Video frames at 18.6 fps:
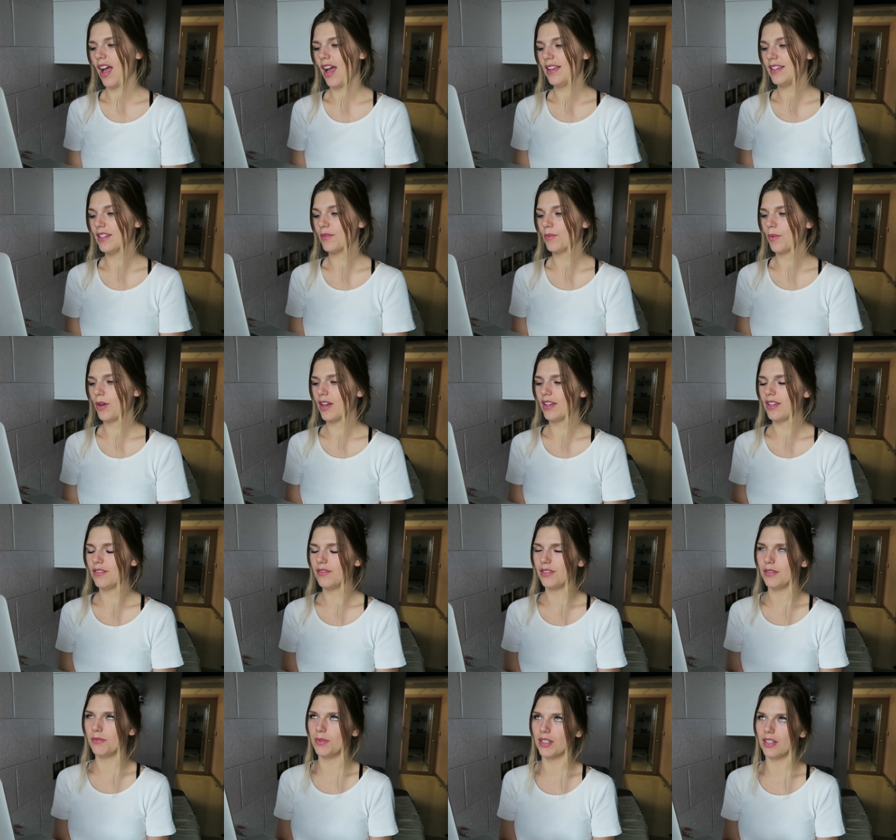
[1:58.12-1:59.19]
I didn't want
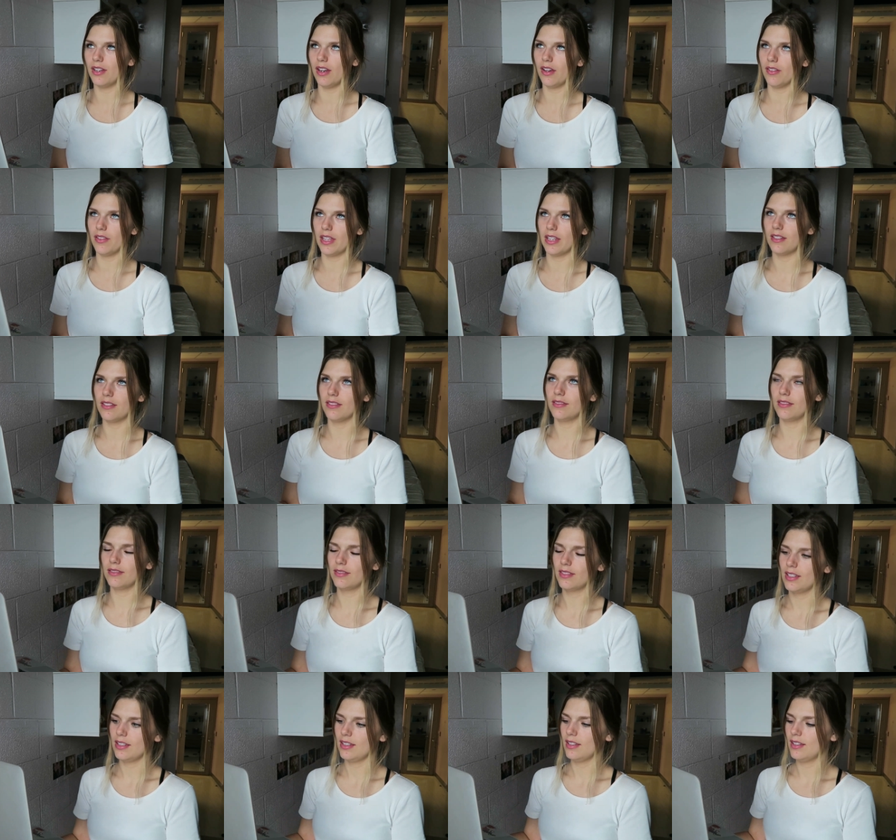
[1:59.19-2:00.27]
YouTube to know that
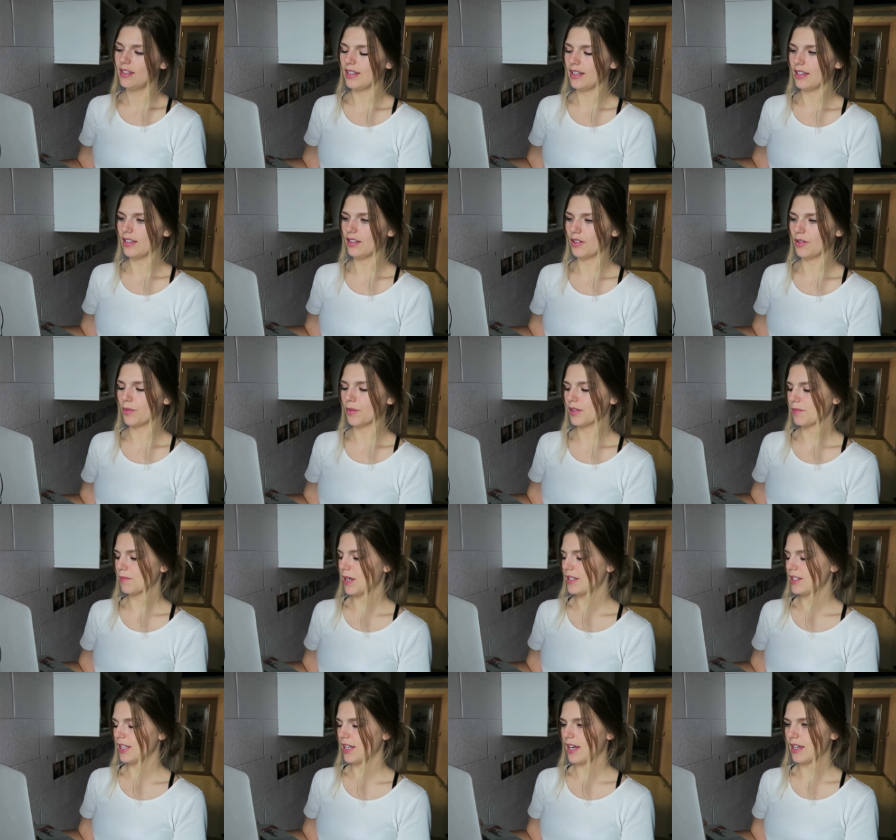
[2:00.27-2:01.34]
Hitler was
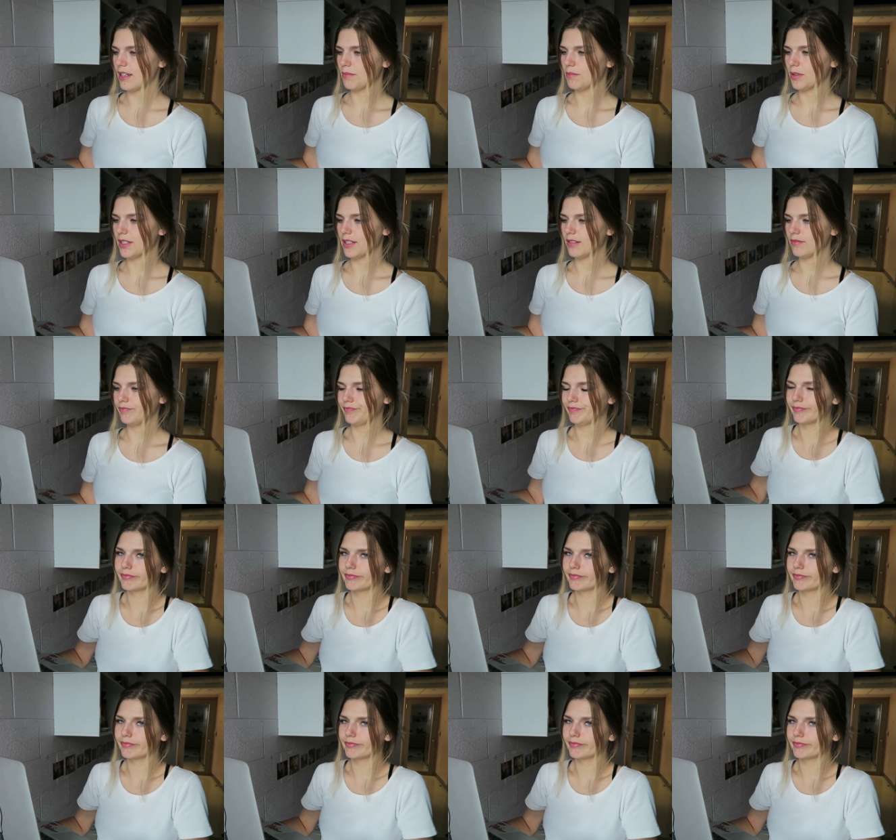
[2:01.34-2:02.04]
my dad, but